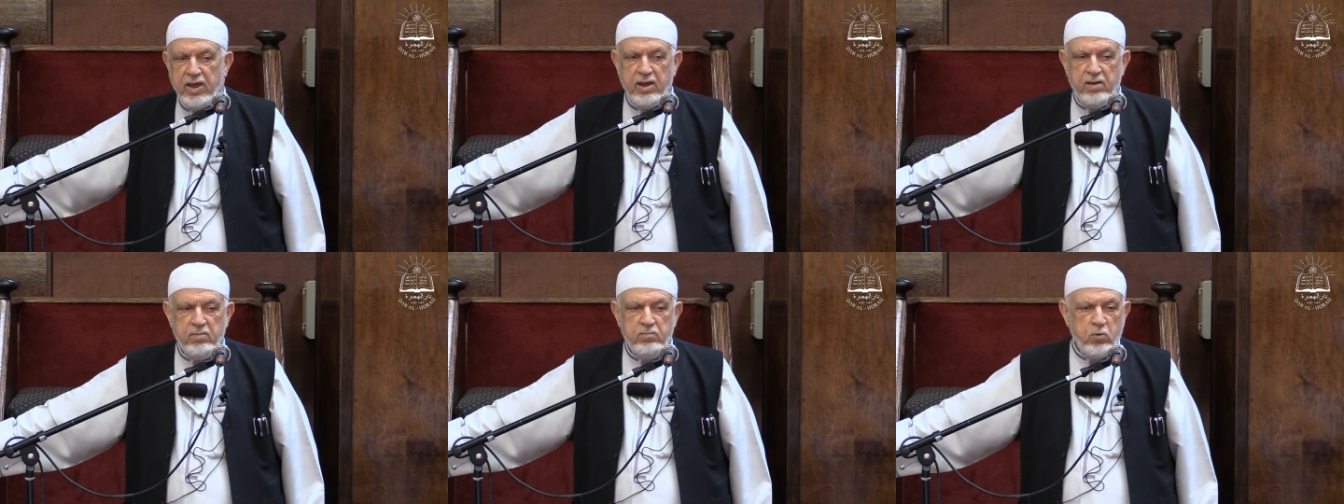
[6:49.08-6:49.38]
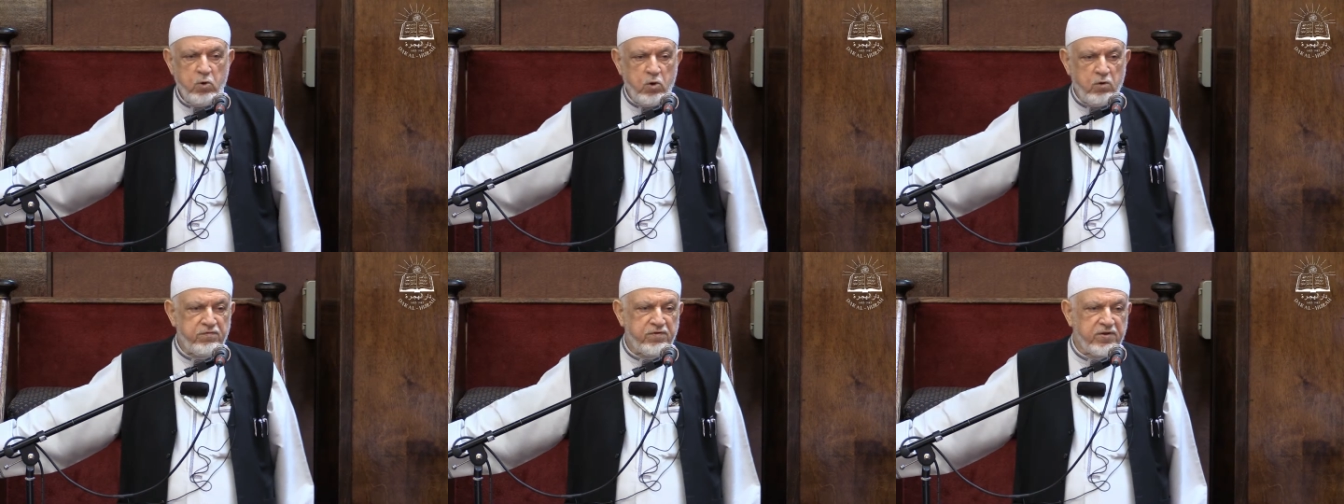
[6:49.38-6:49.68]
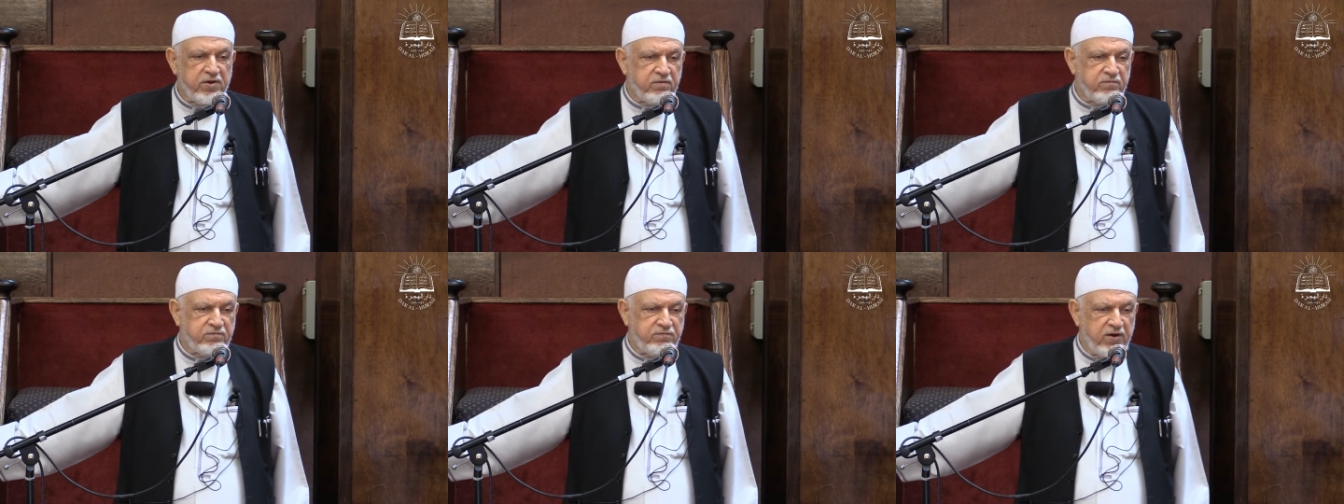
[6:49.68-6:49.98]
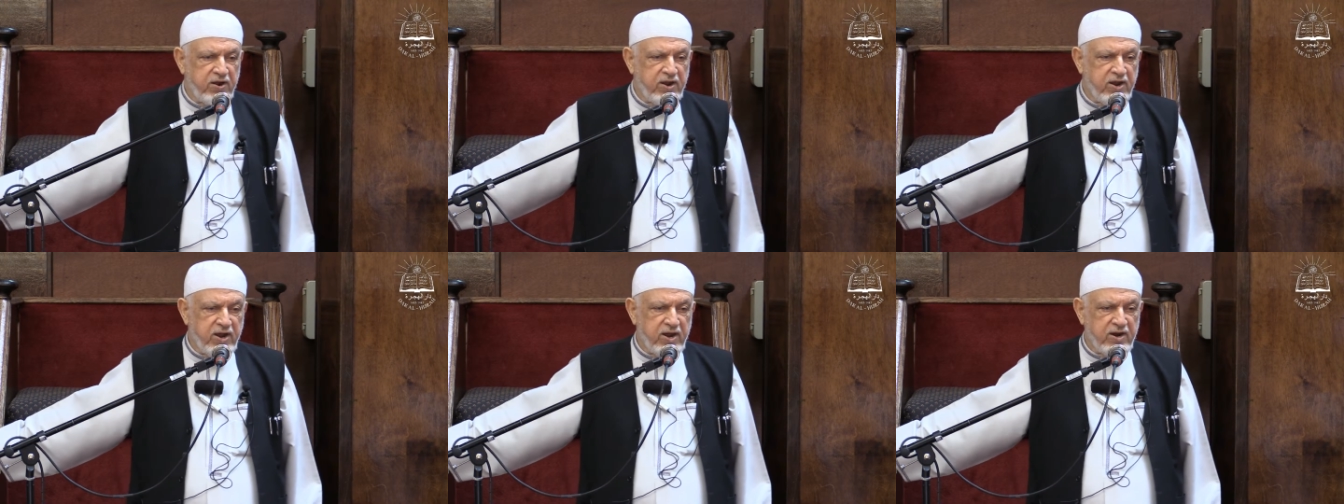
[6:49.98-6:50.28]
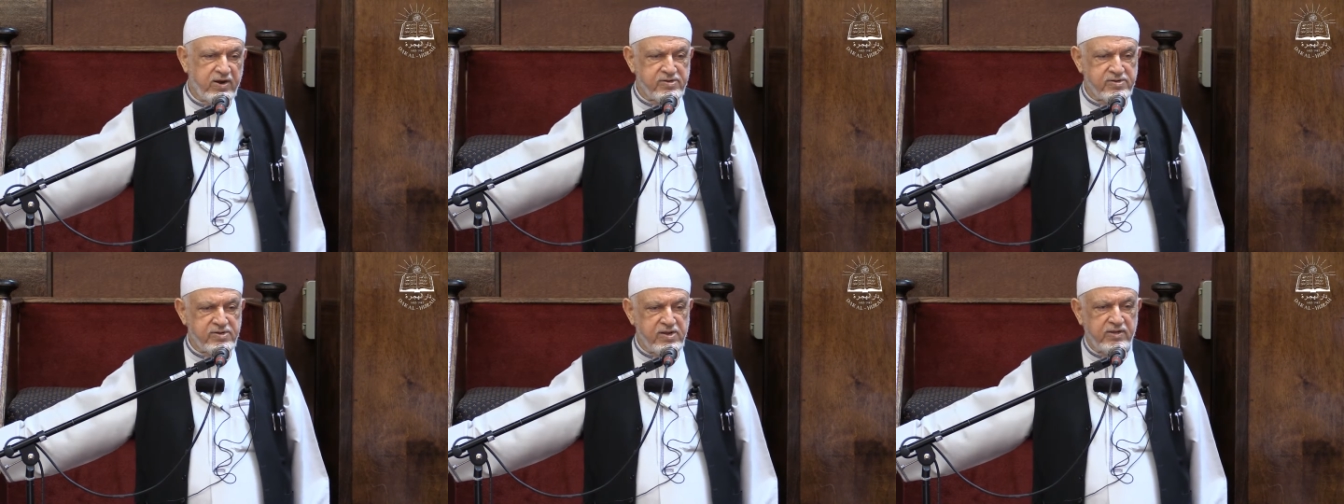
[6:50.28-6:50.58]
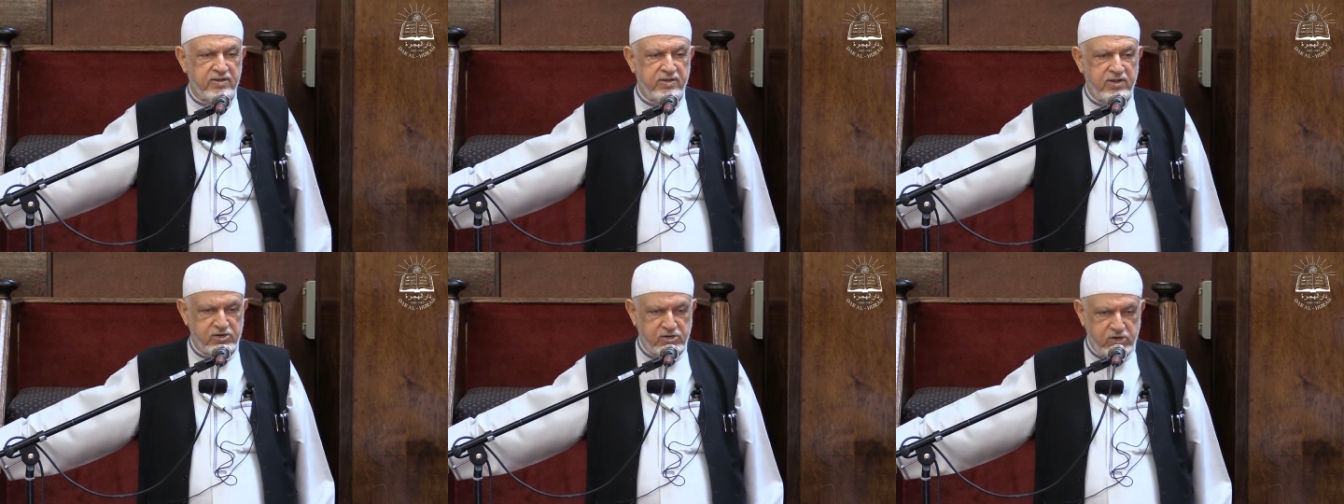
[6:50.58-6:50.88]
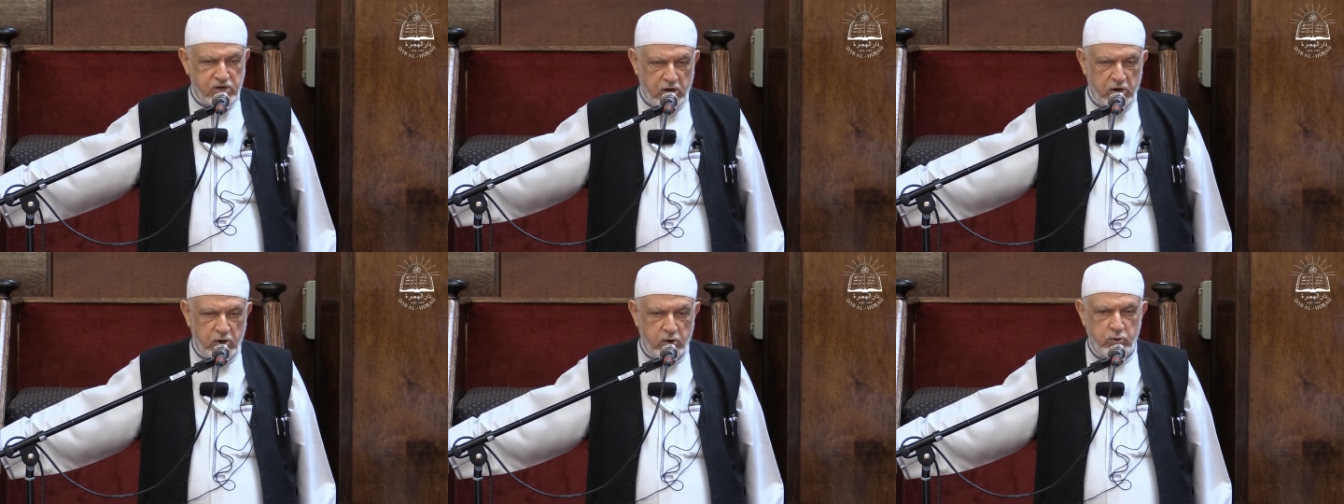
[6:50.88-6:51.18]
Moving fingers in
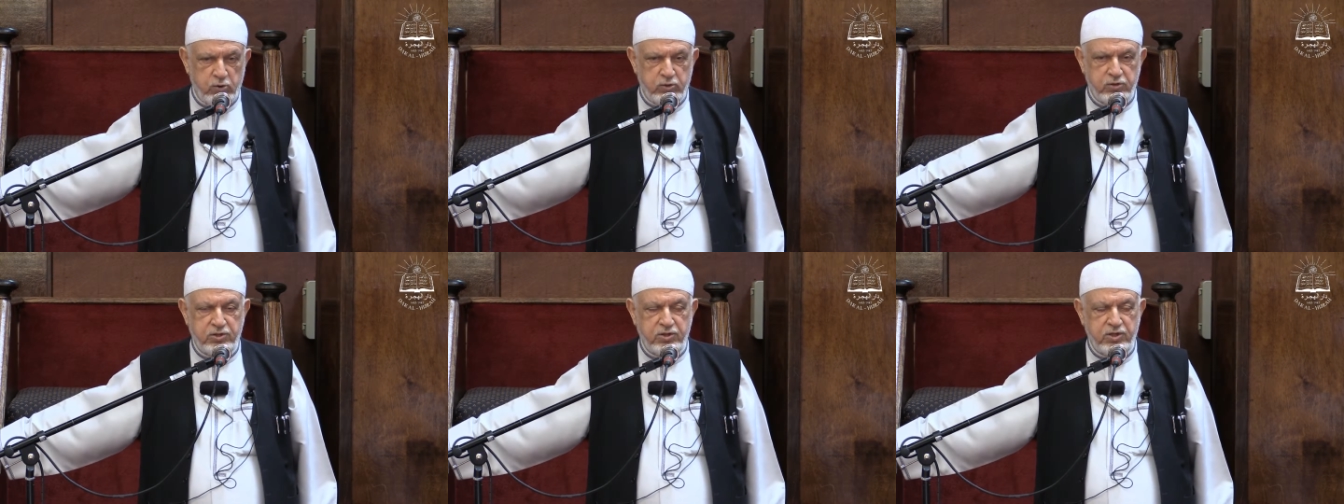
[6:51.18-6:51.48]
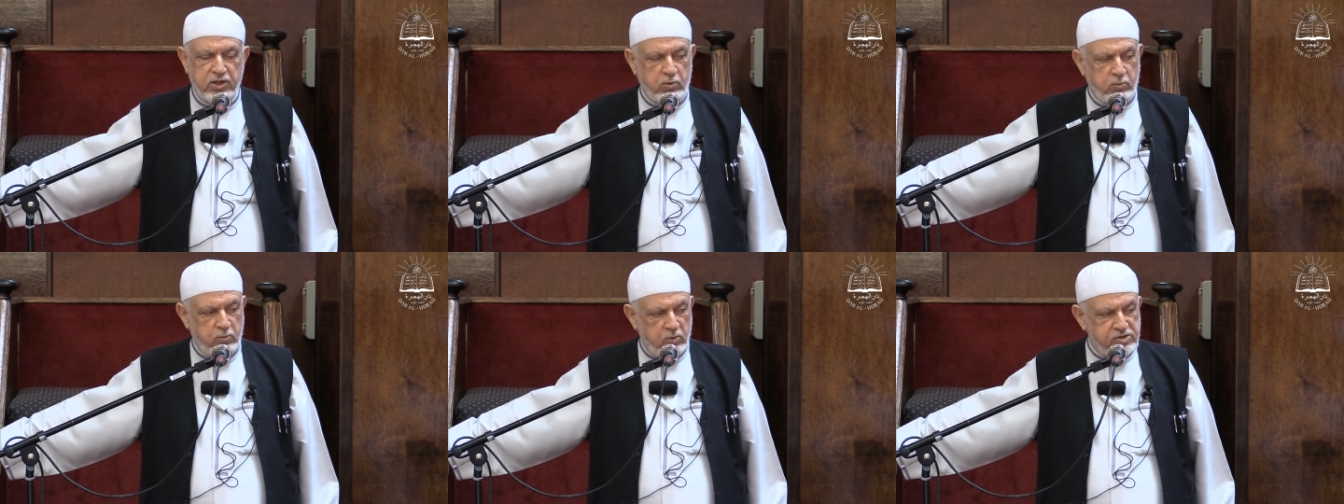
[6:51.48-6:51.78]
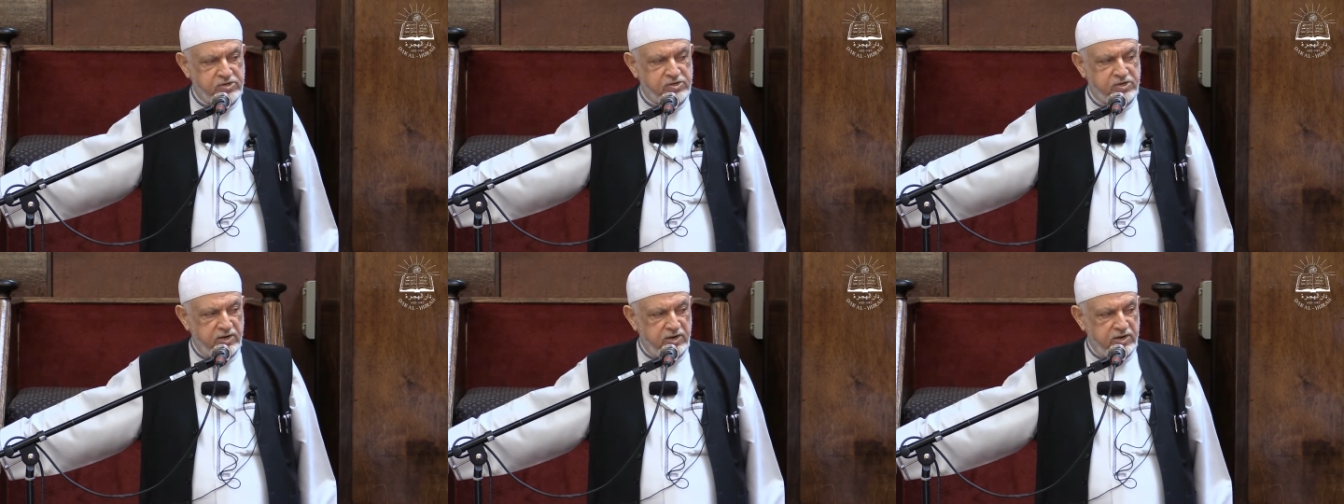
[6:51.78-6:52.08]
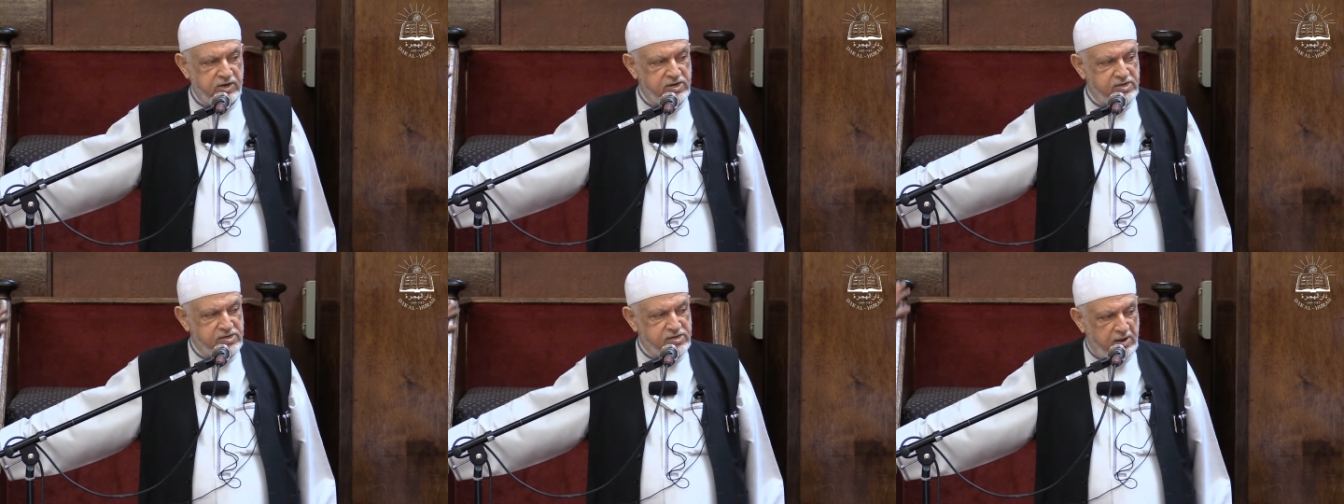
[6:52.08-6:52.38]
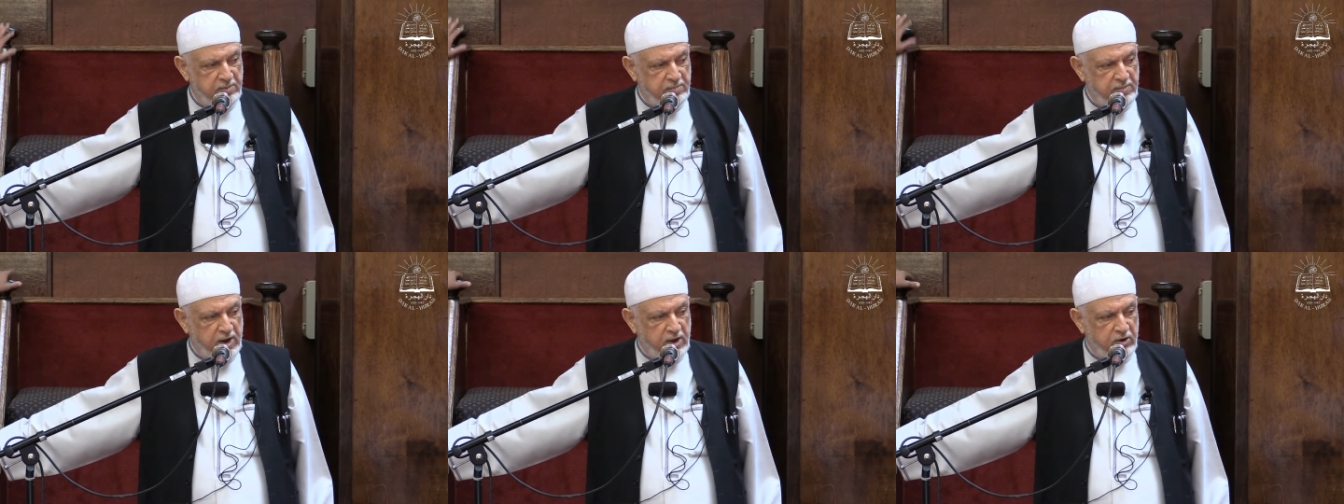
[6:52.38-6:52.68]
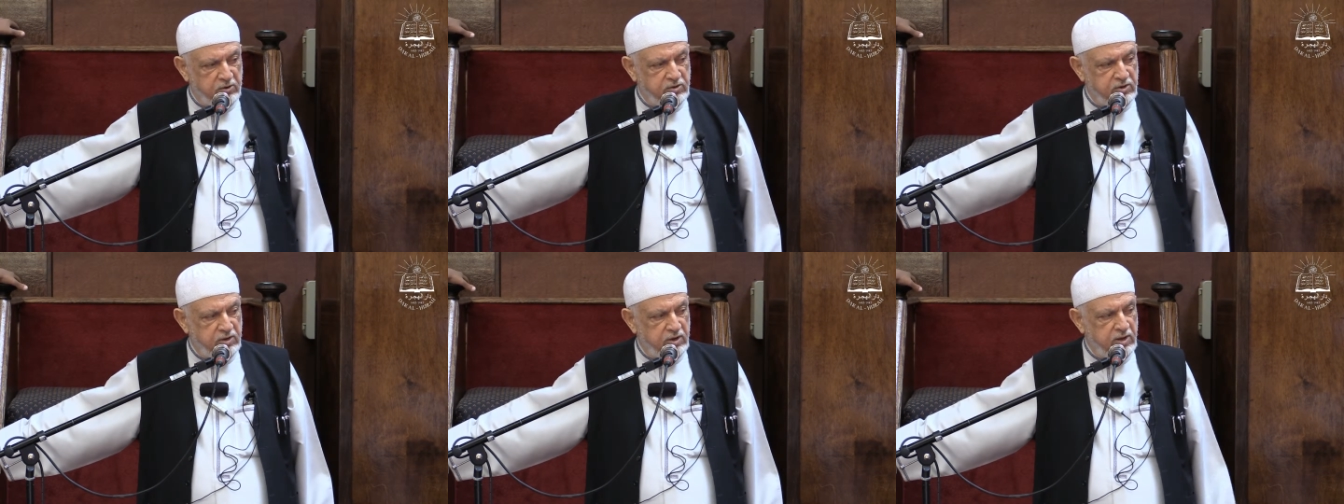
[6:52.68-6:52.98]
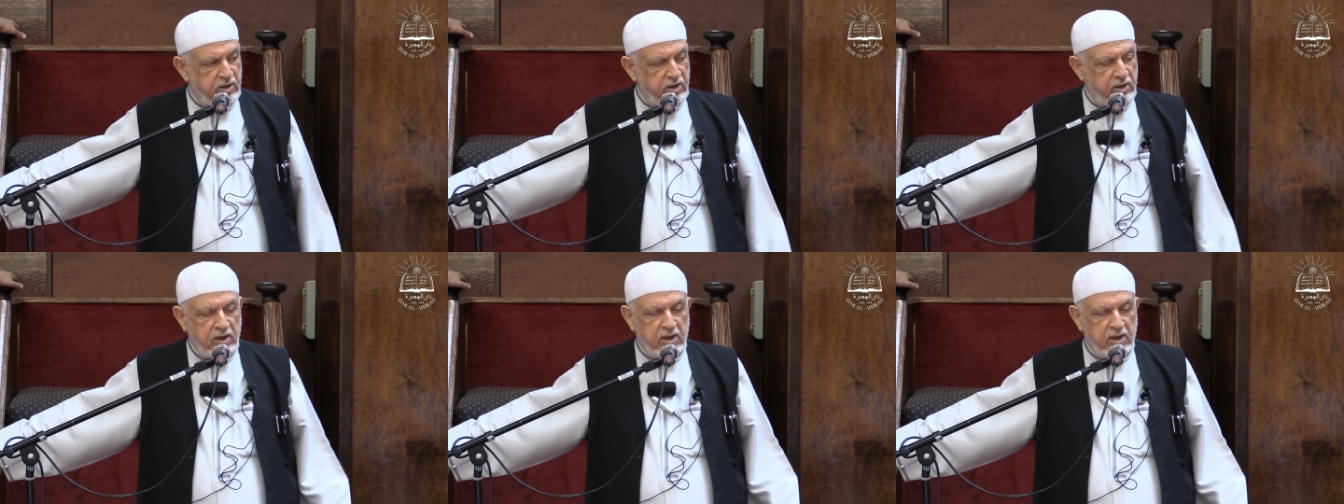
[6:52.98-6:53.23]
tashahhud, the question is about